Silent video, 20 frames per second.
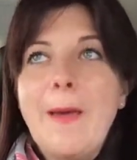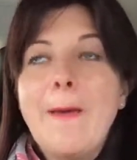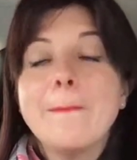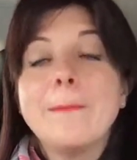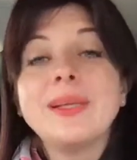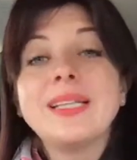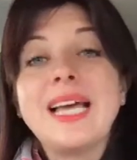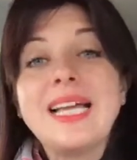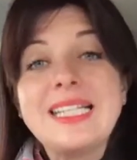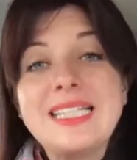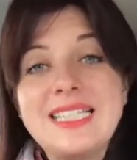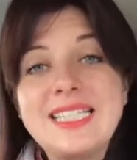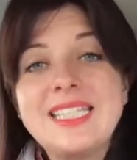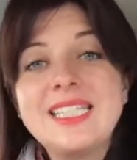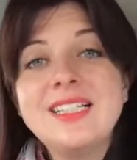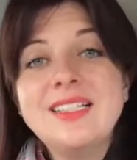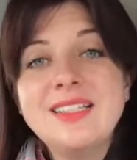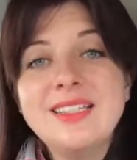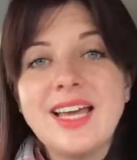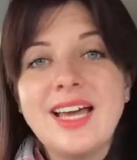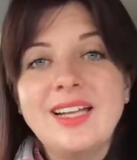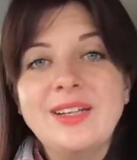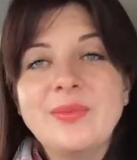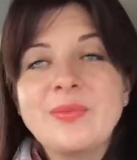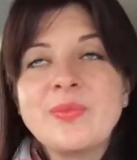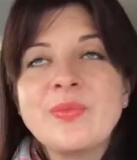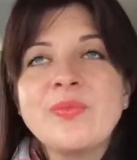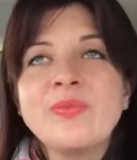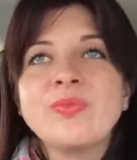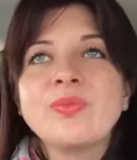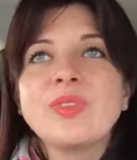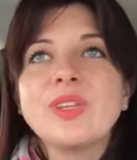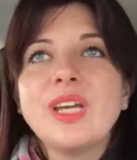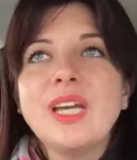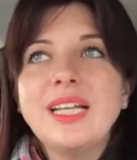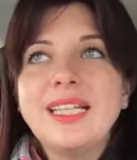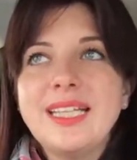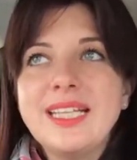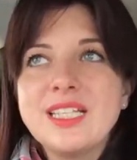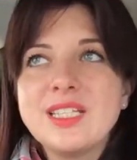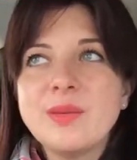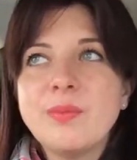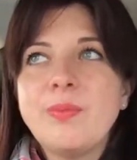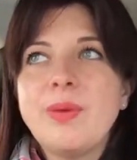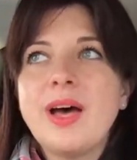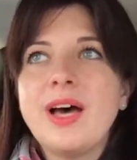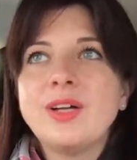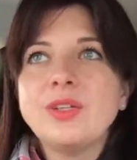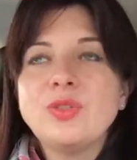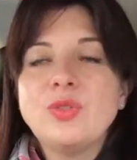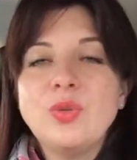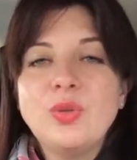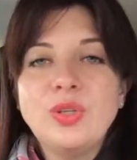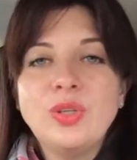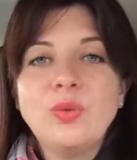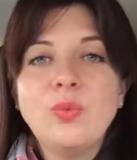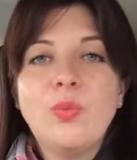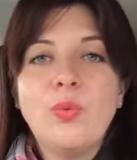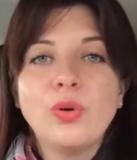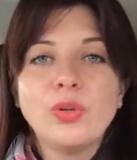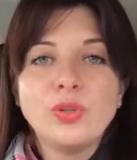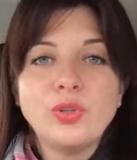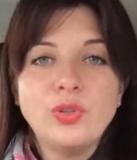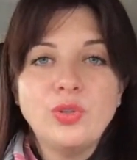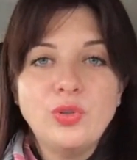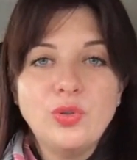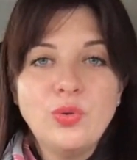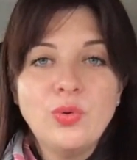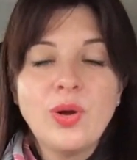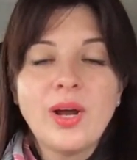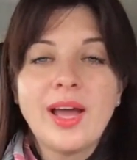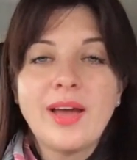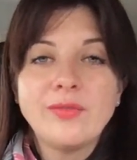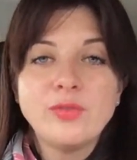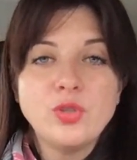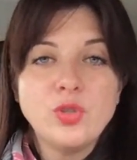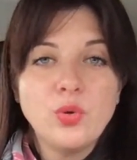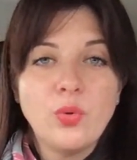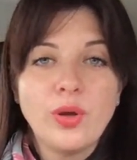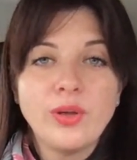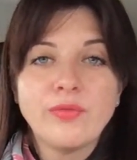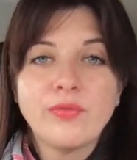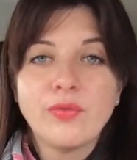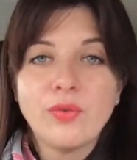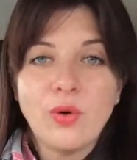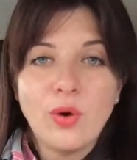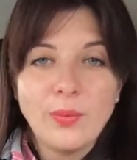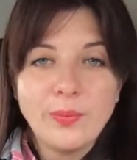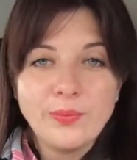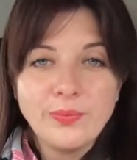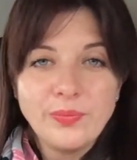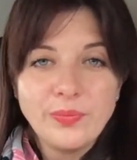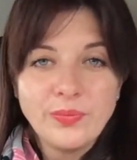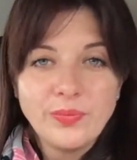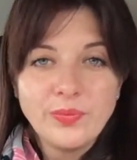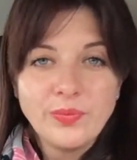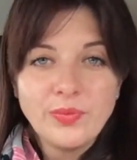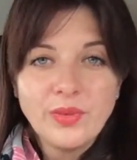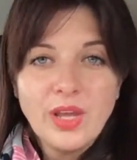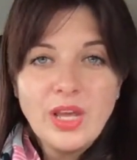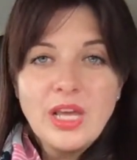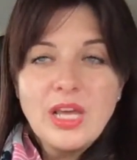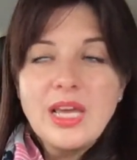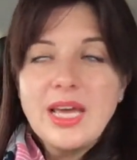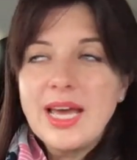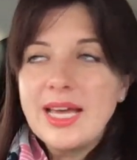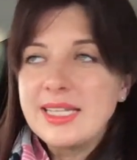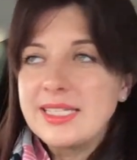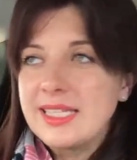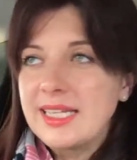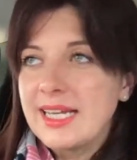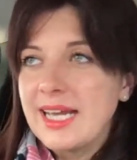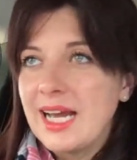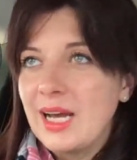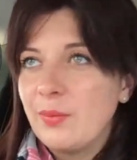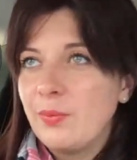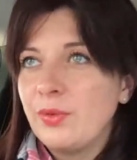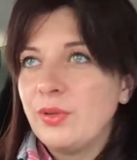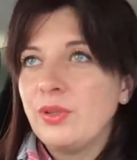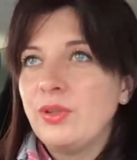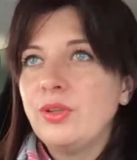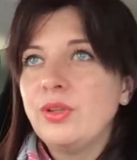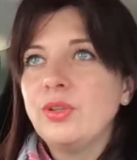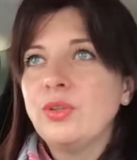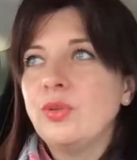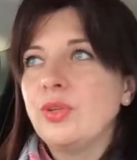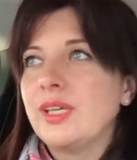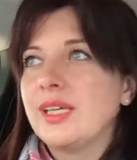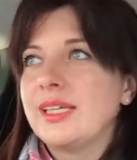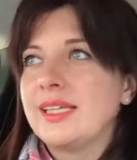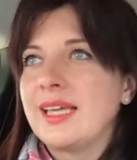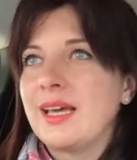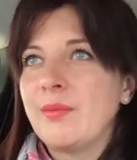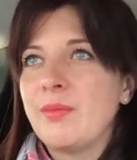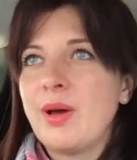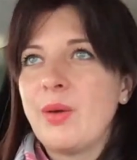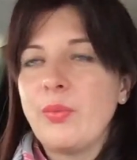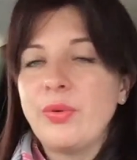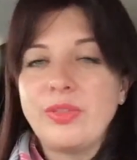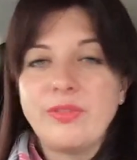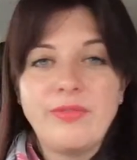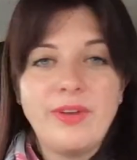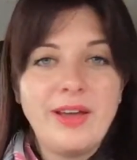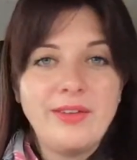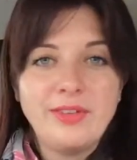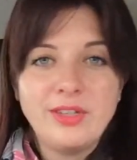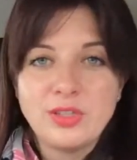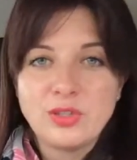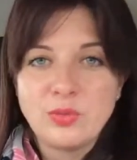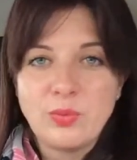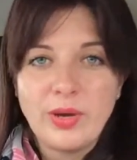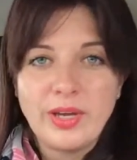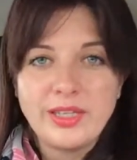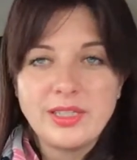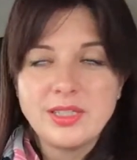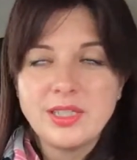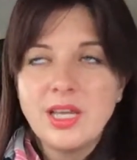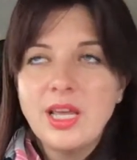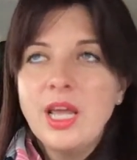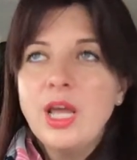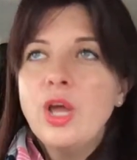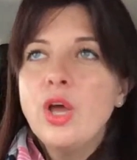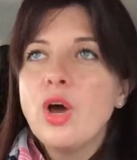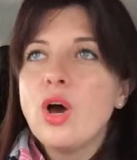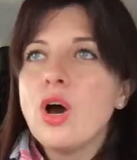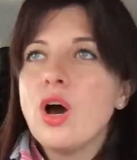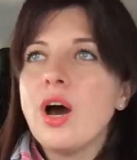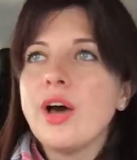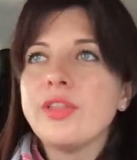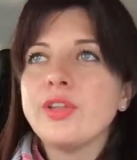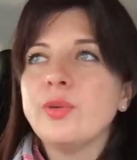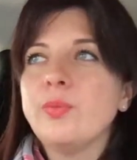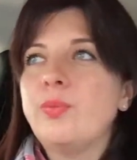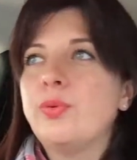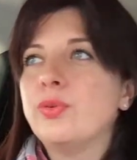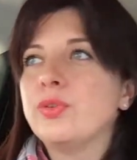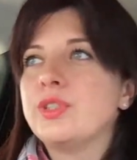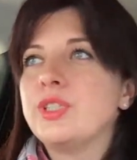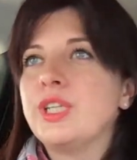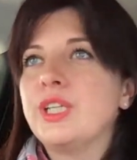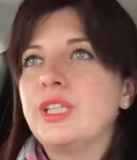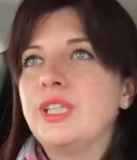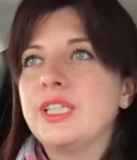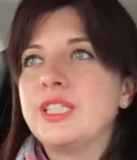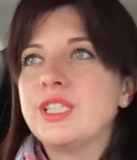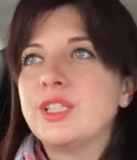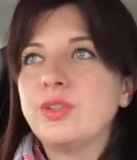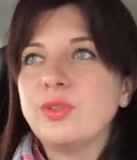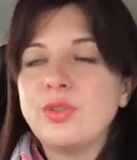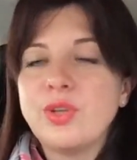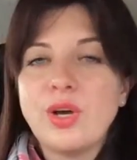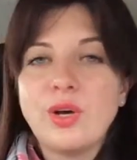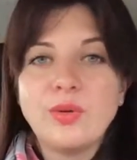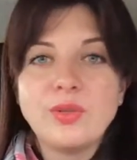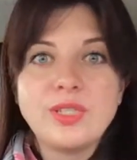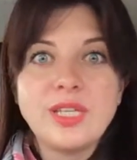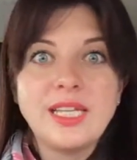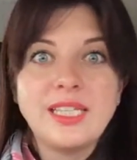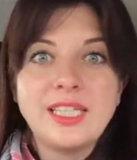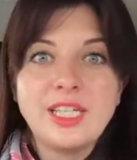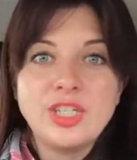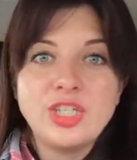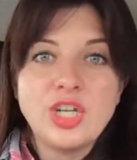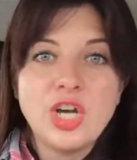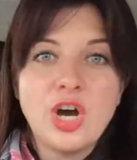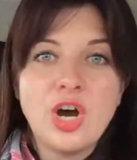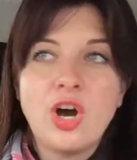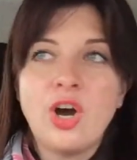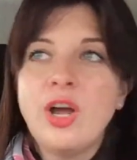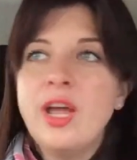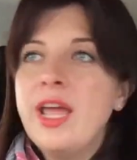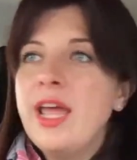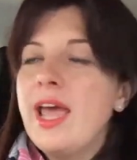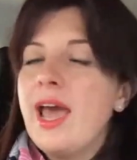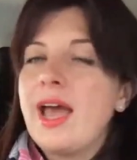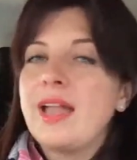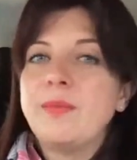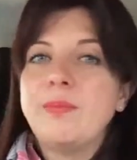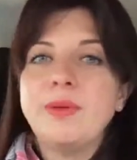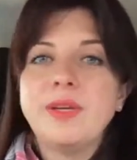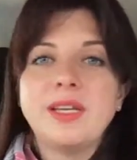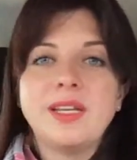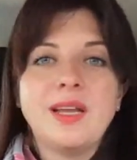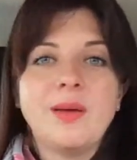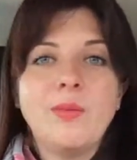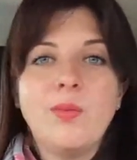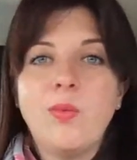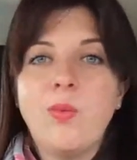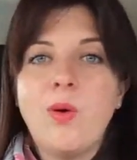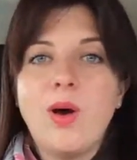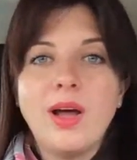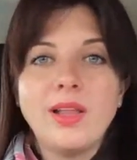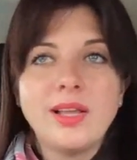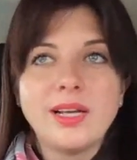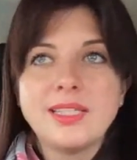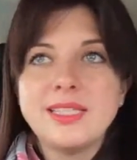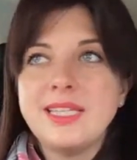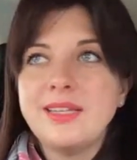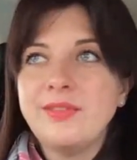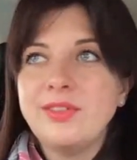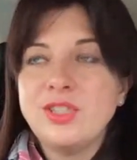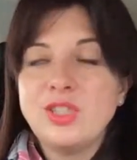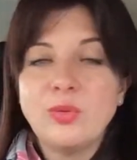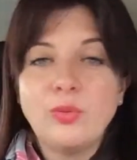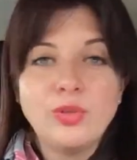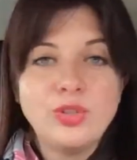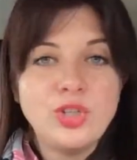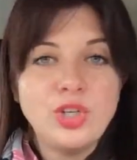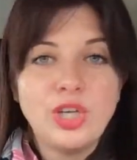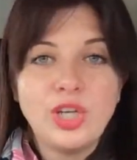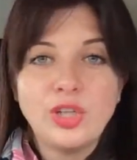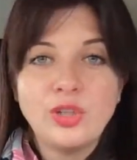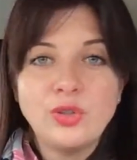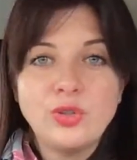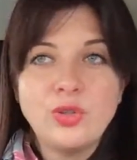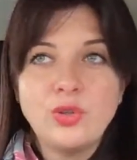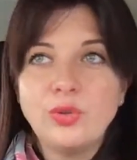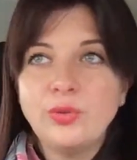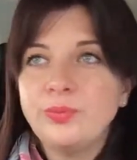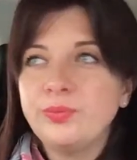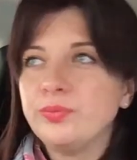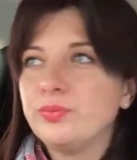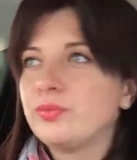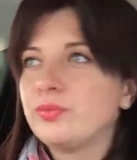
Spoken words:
But until then, it is about doing what you have joy from. As a couple, you can come up with various ways. Either putting little notes in a jar and picking up one activity which you can do.